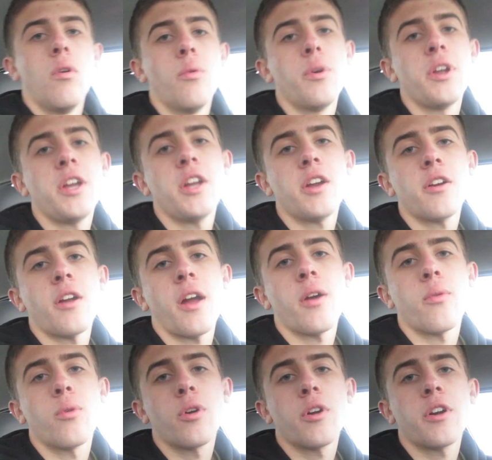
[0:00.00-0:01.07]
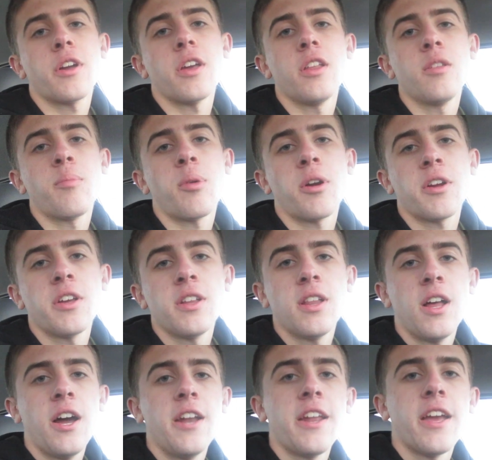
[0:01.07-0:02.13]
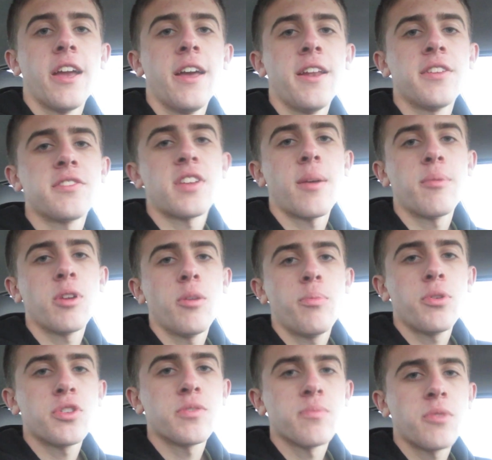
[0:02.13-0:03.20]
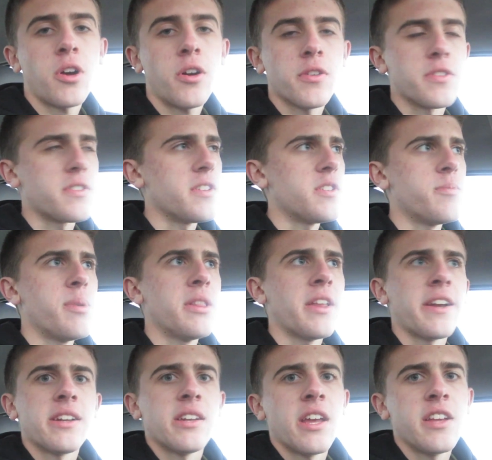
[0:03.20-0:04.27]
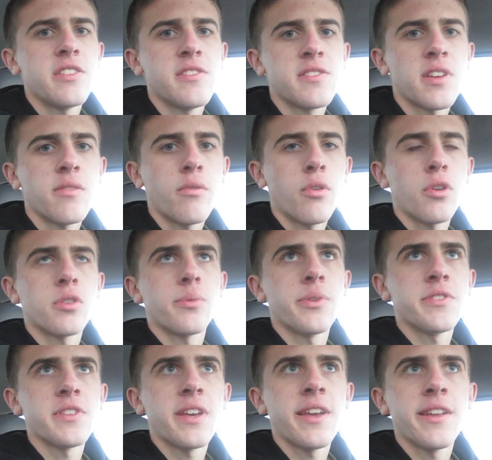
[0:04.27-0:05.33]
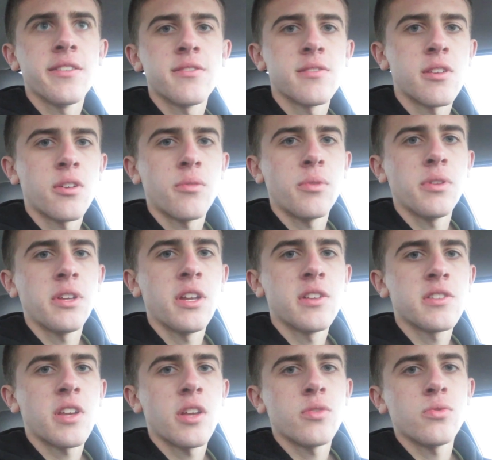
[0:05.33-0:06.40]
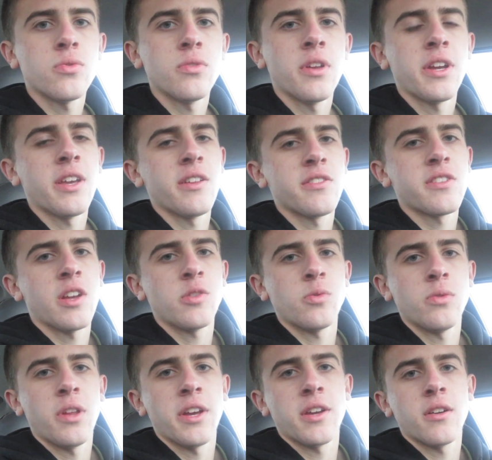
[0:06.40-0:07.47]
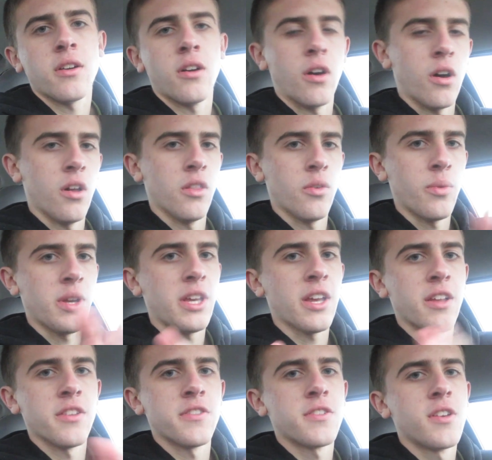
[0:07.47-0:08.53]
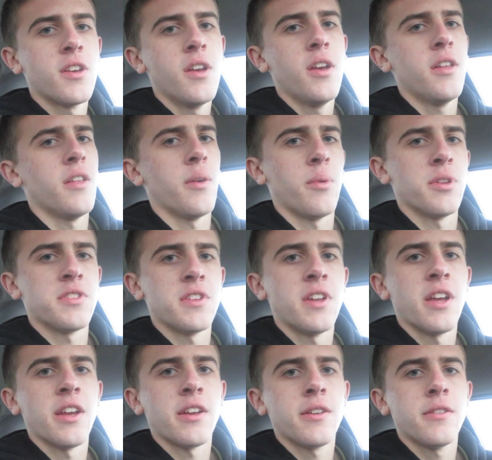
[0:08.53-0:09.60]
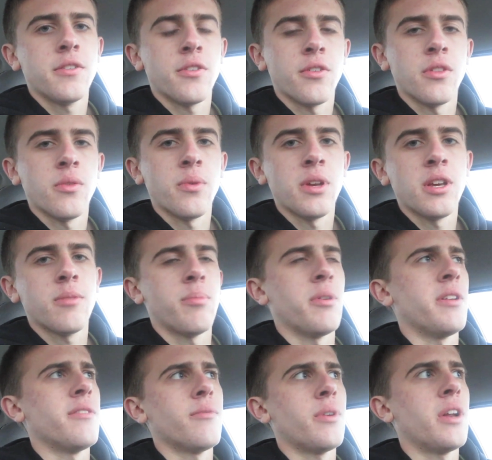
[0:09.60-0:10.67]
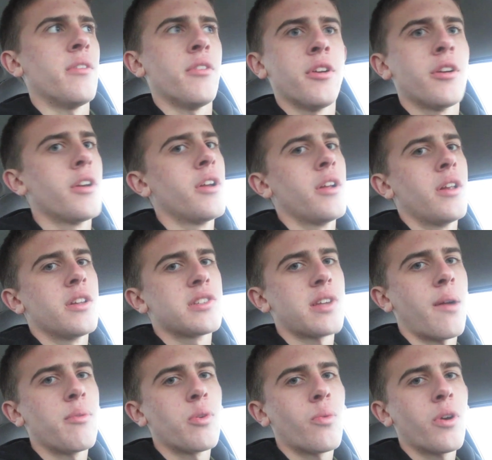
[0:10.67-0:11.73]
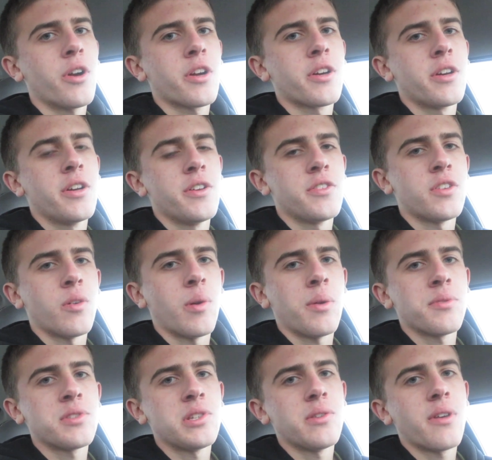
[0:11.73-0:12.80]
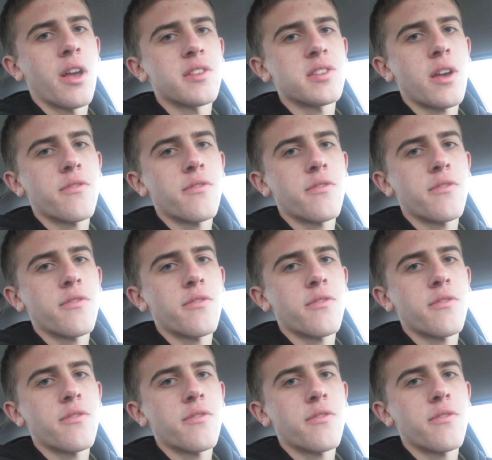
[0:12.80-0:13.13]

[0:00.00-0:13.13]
Well, we're here at work in the parking lot, and it's time to go push some carts. It's been like days since I've worked once again, since I don't really get scheduled. I get scheduled like on the weekends and once a day during the week, but whatever. It's time to work, so I'll see you guys